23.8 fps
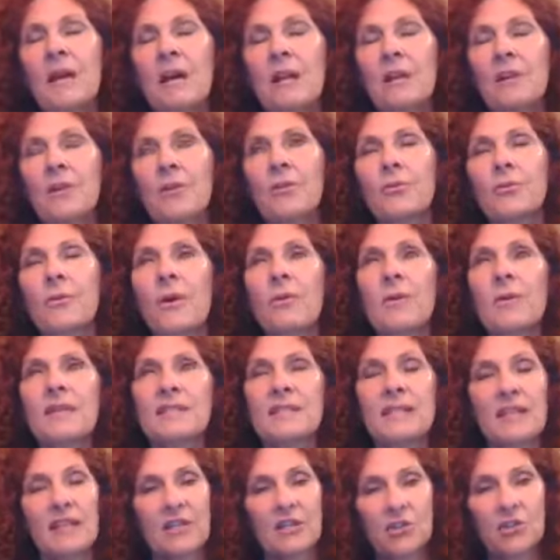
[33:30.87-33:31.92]
eleuthero
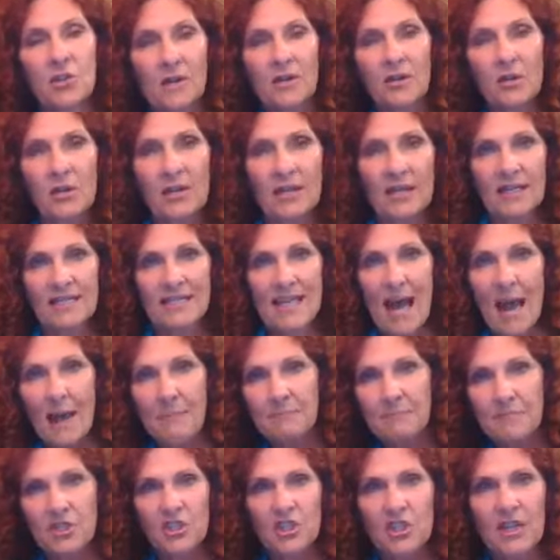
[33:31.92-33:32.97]
is an adrenal
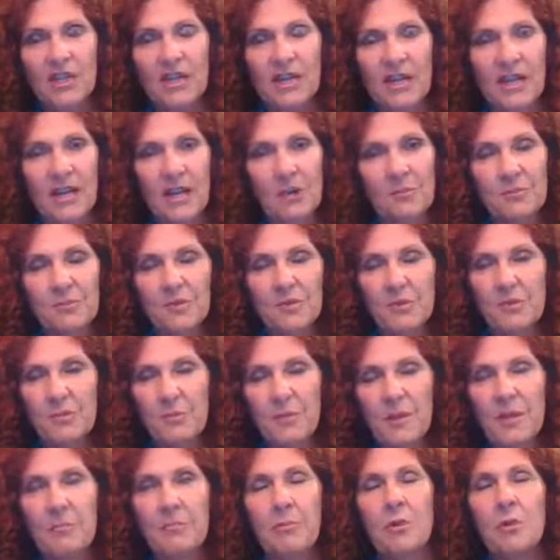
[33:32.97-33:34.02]
adaptogen. It helps with
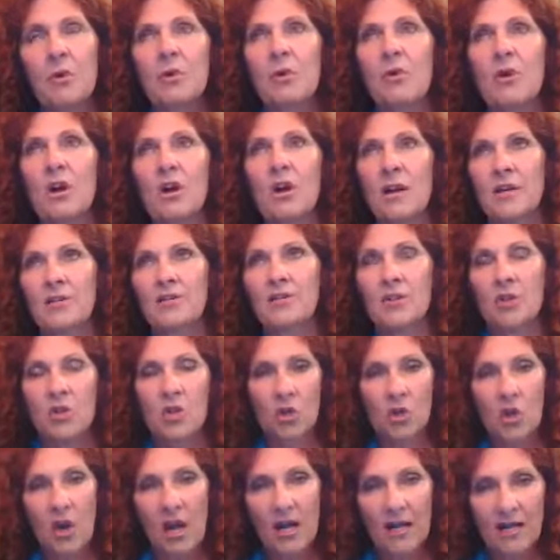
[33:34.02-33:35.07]
people who are under
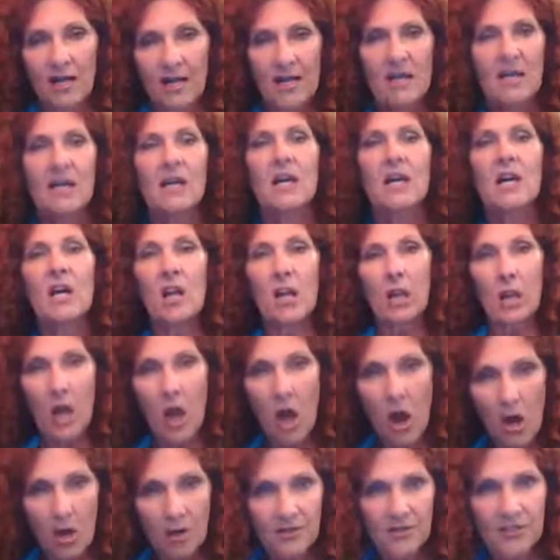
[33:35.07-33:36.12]
chronic
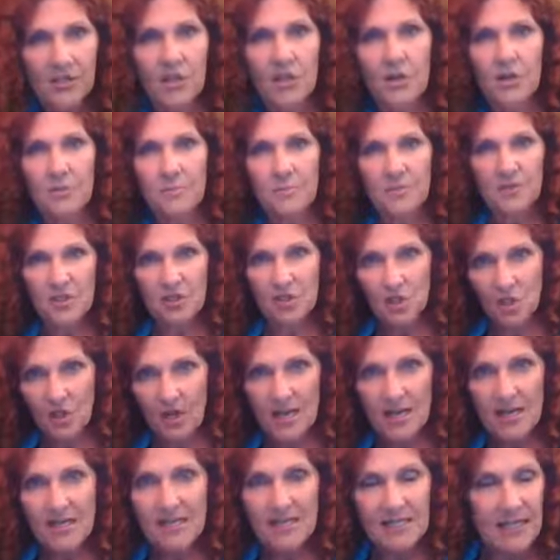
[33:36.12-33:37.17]
long-term
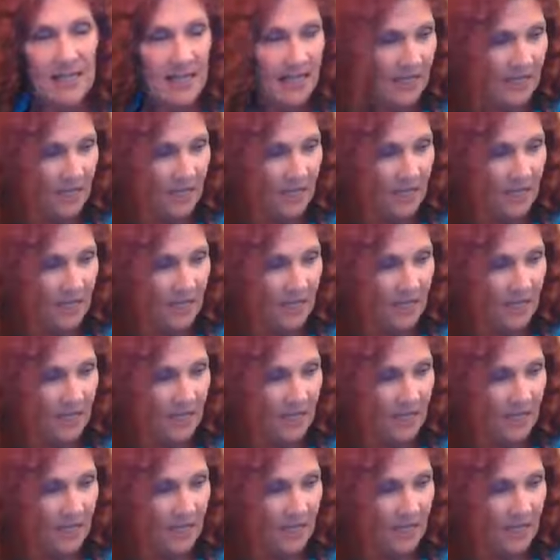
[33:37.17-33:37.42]
stress.